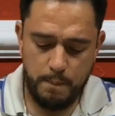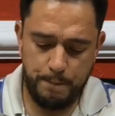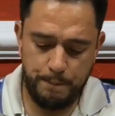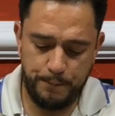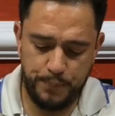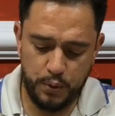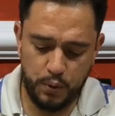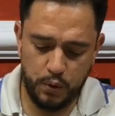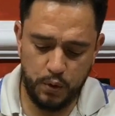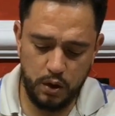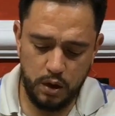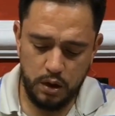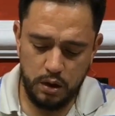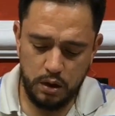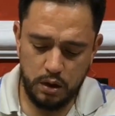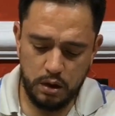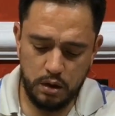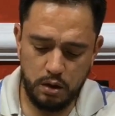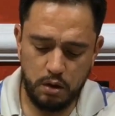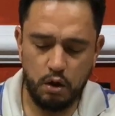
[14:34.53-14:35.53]
pull
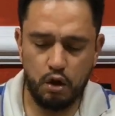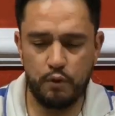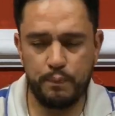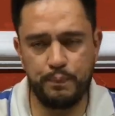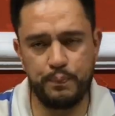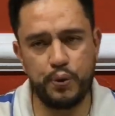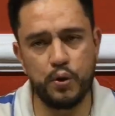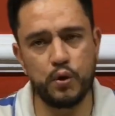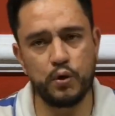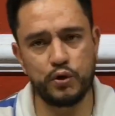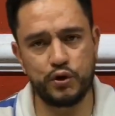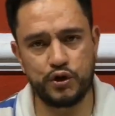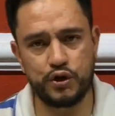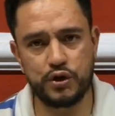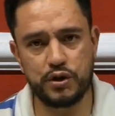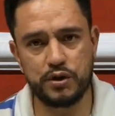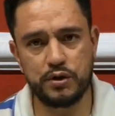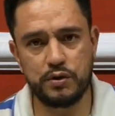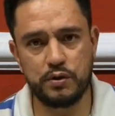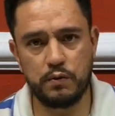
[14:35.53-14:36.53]
or
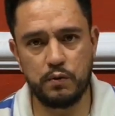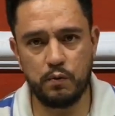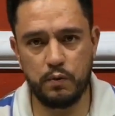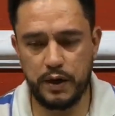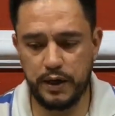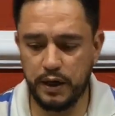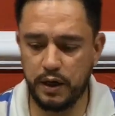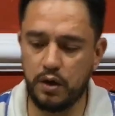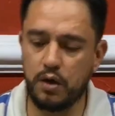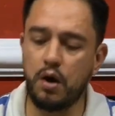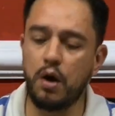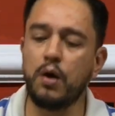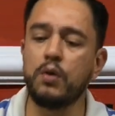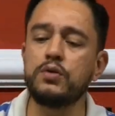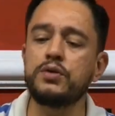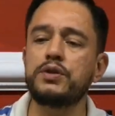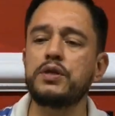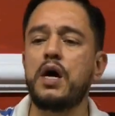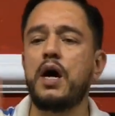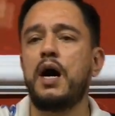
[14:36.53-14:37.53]
push. When it
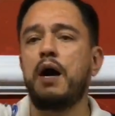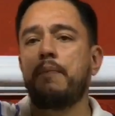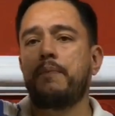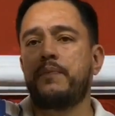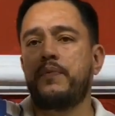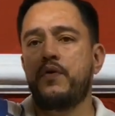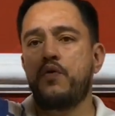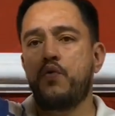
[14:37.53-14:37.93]
goes up,